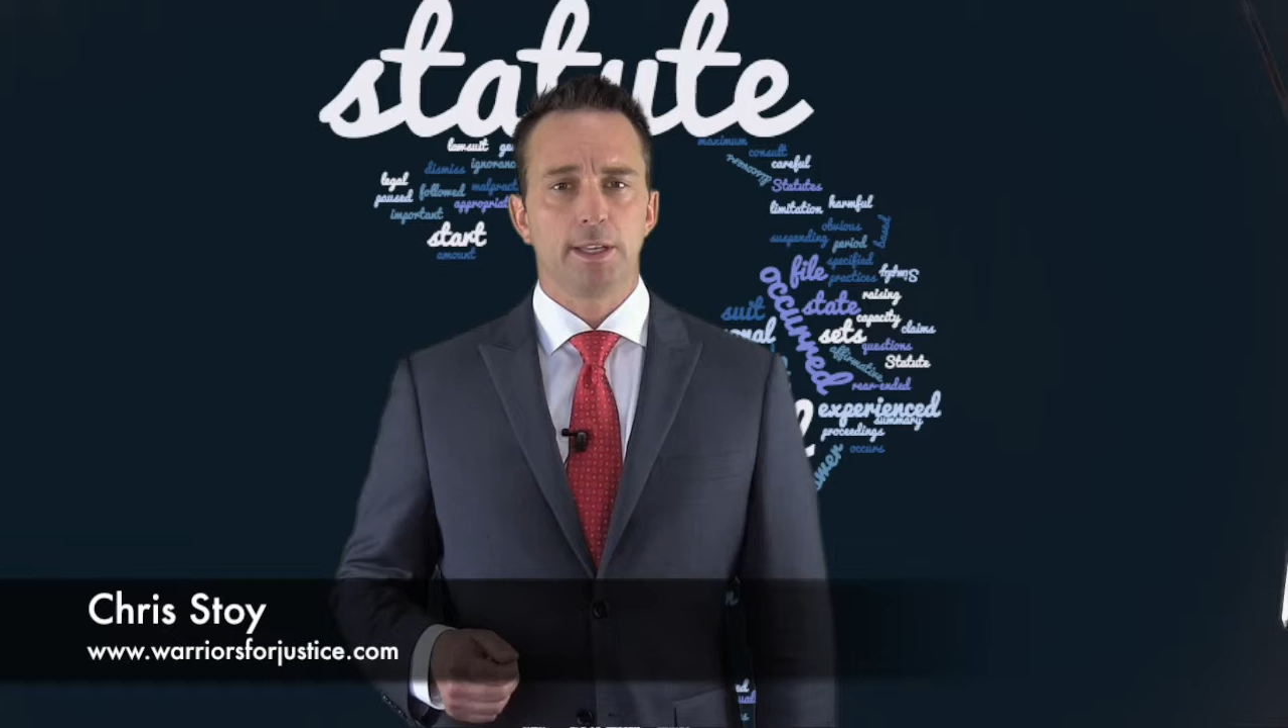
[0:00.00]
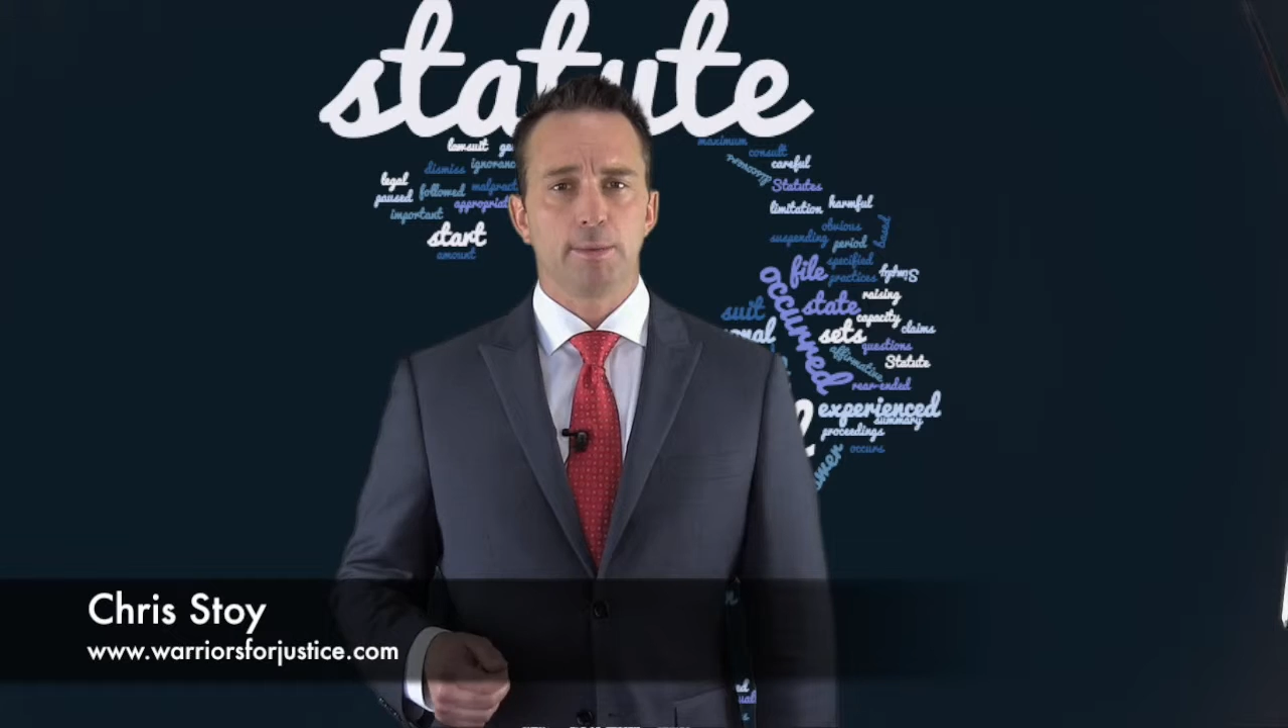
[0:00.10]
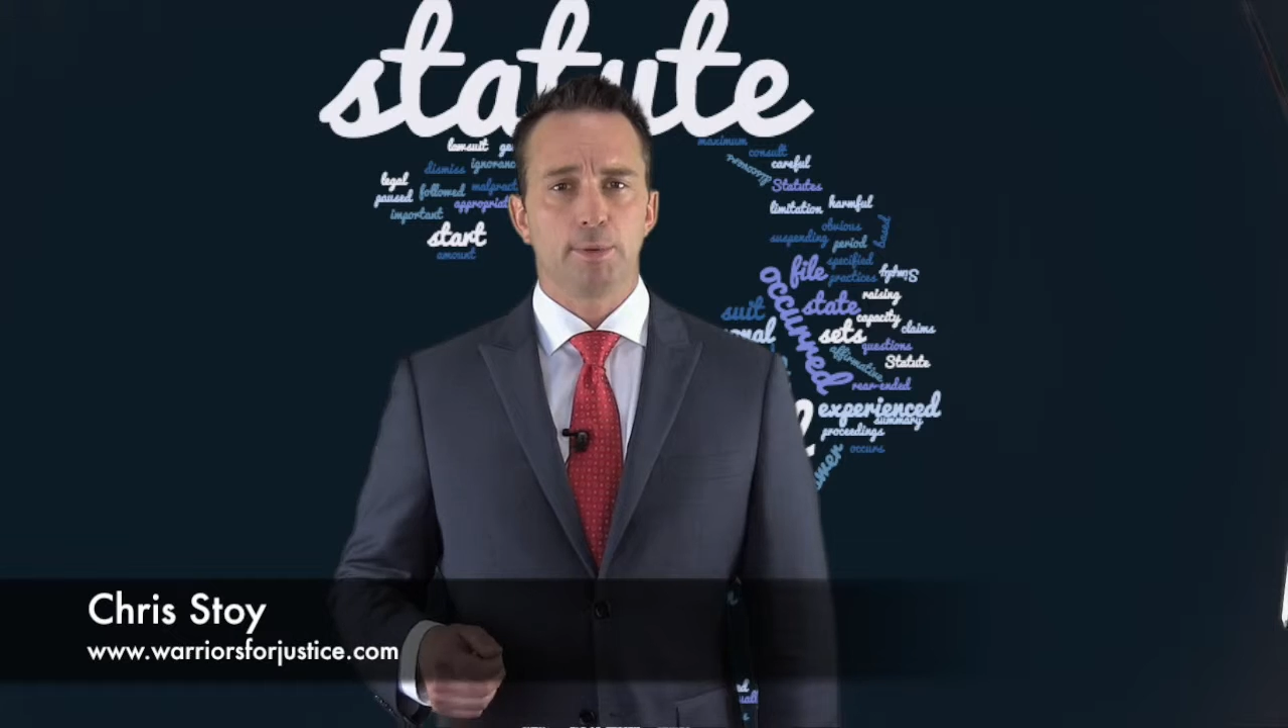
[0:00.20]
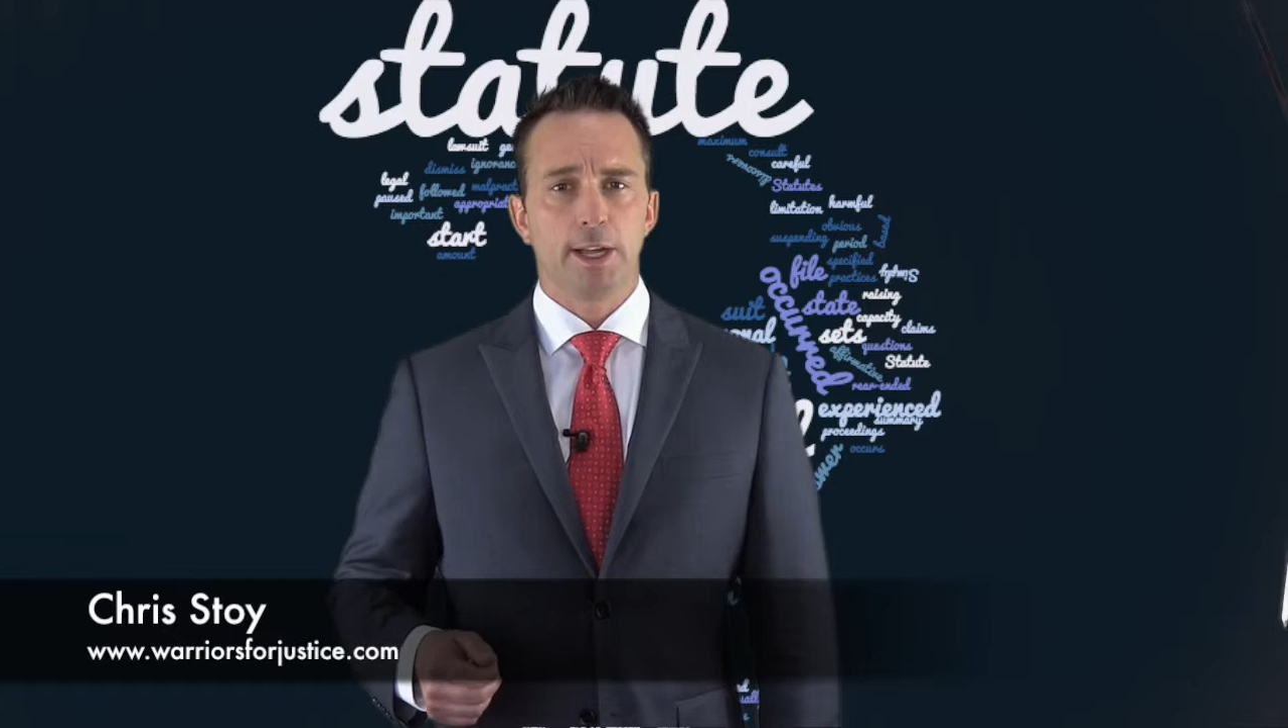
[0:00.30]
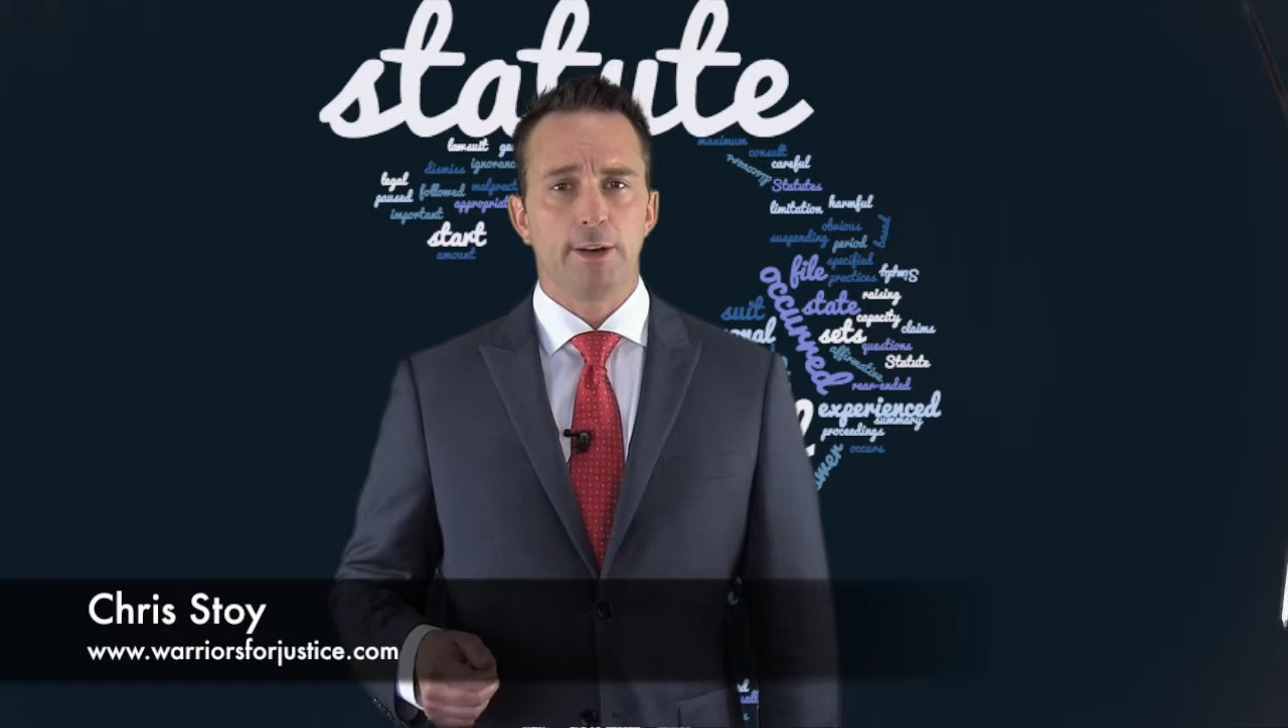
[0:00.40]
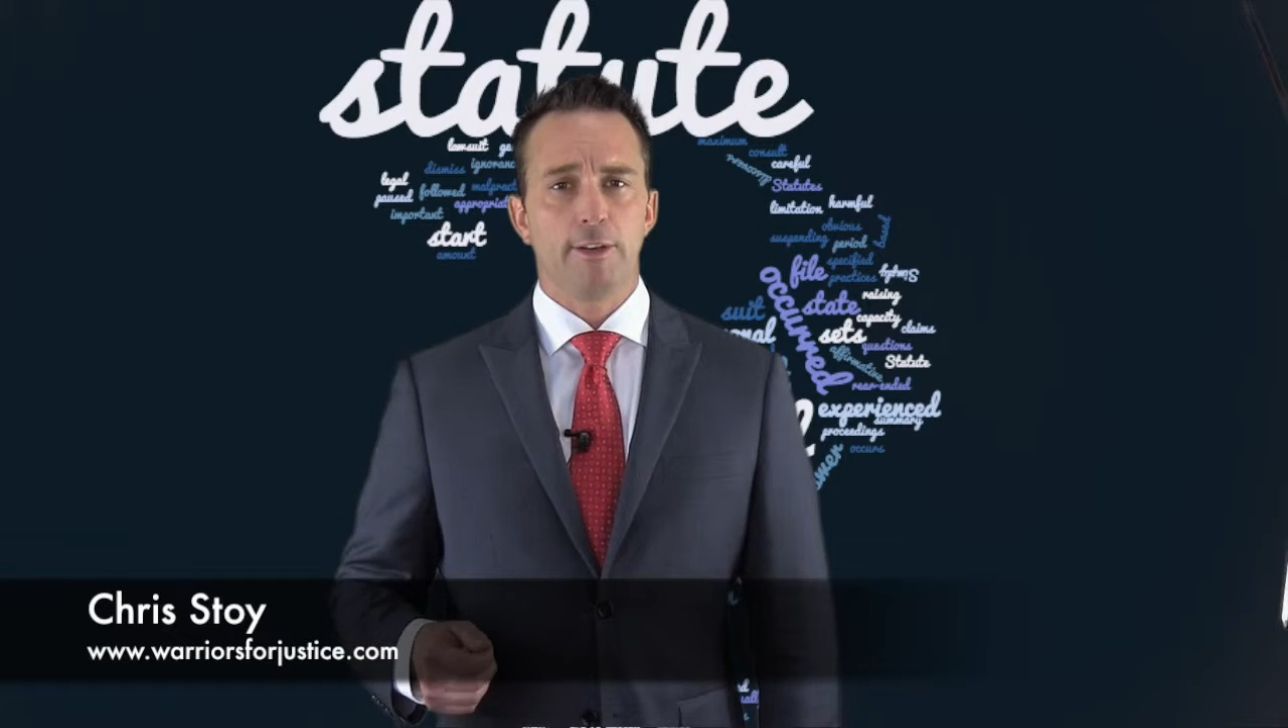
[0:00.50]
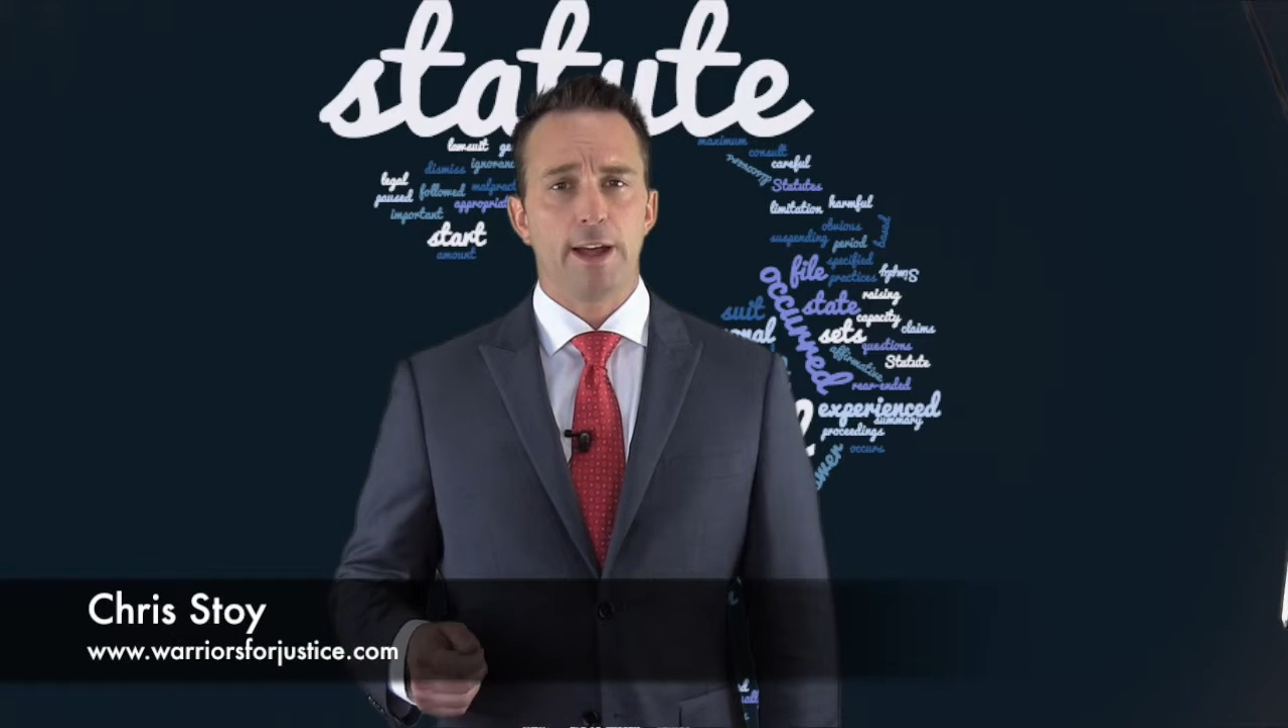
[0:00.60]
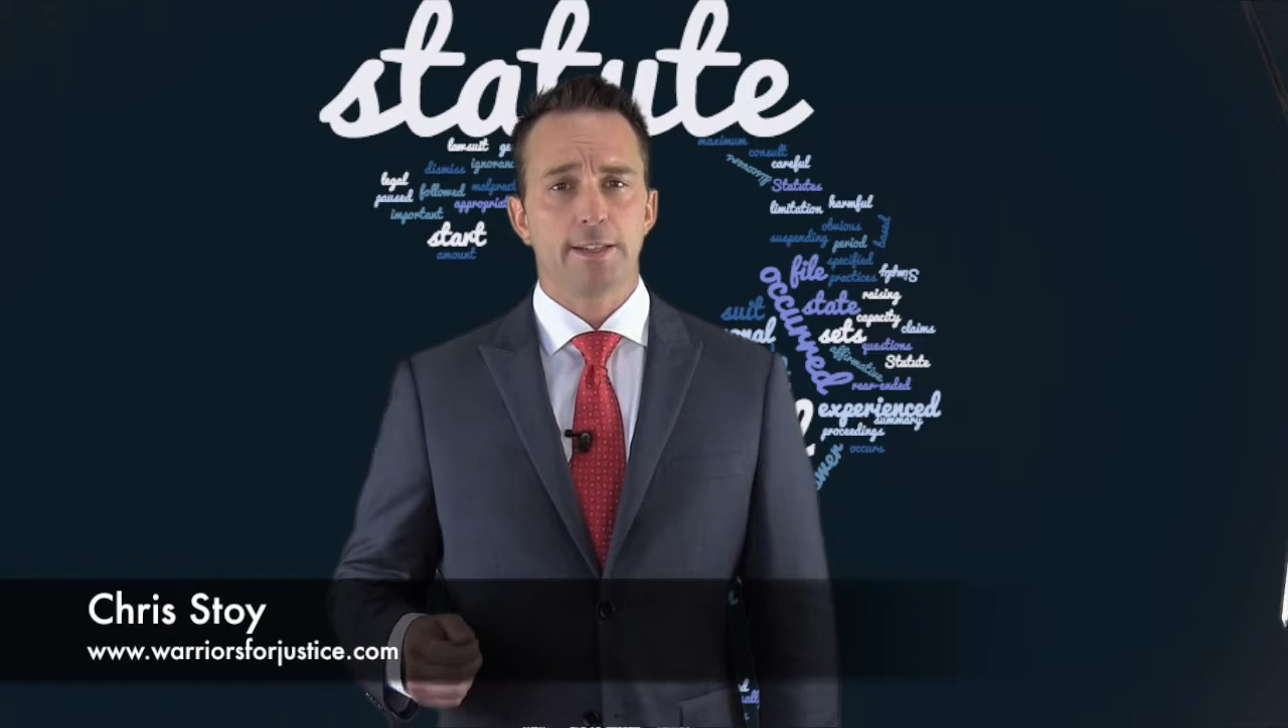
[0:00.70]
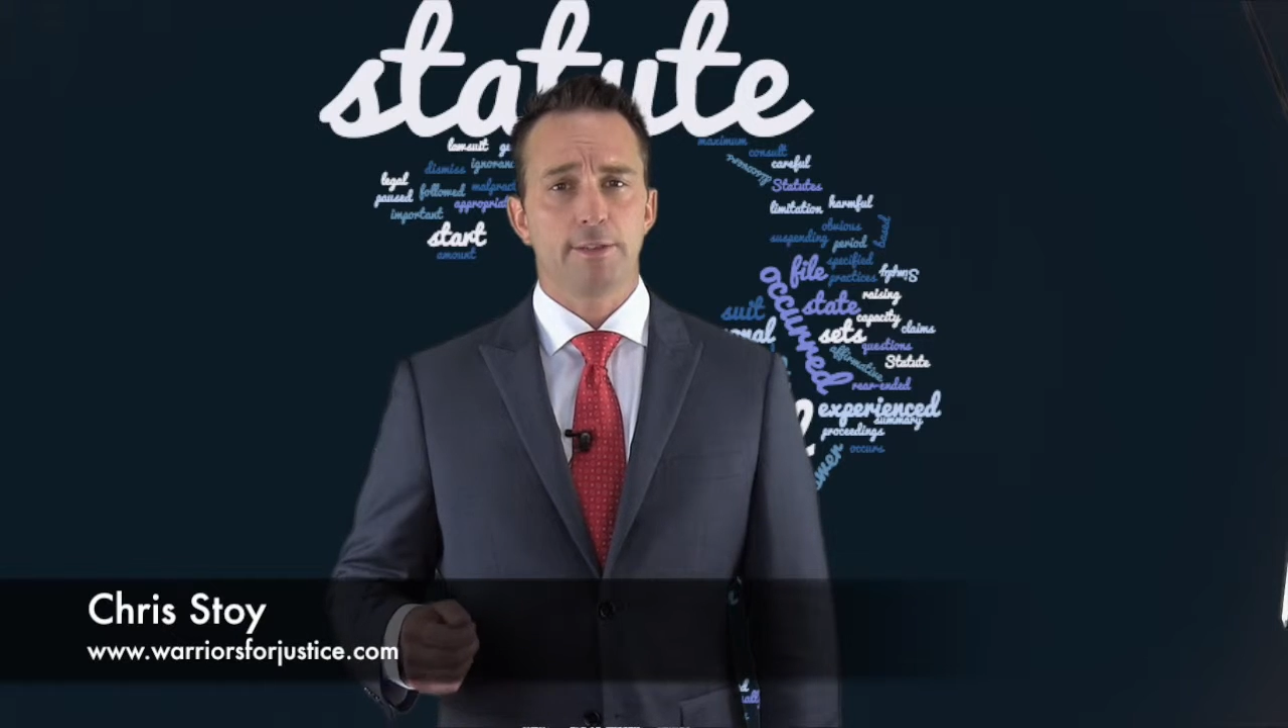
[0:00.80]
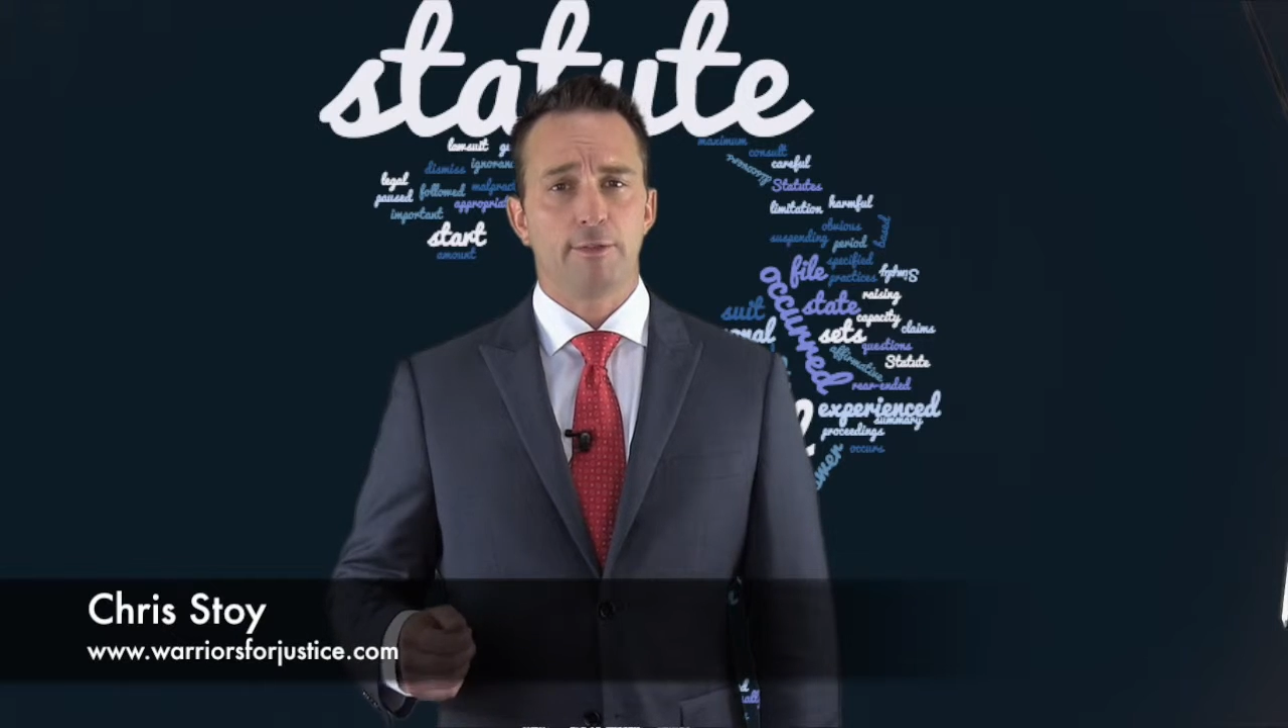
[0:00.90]
that the plaintiff
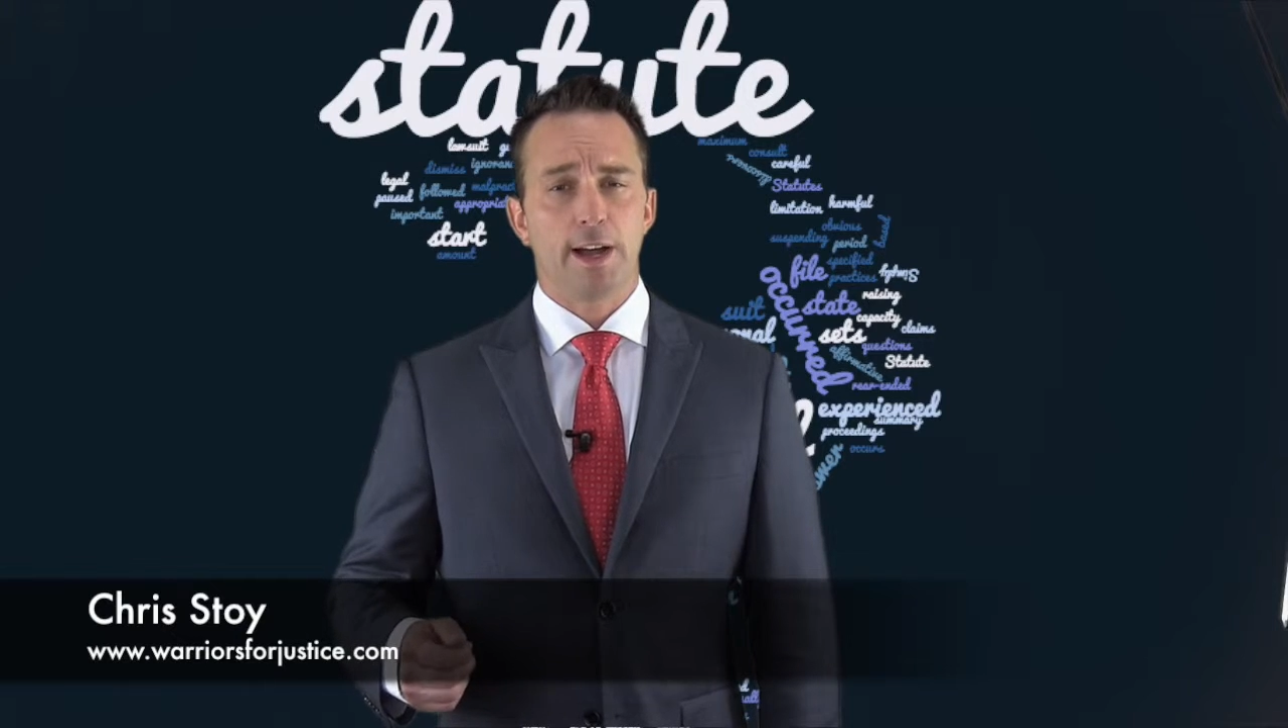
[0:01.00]
has to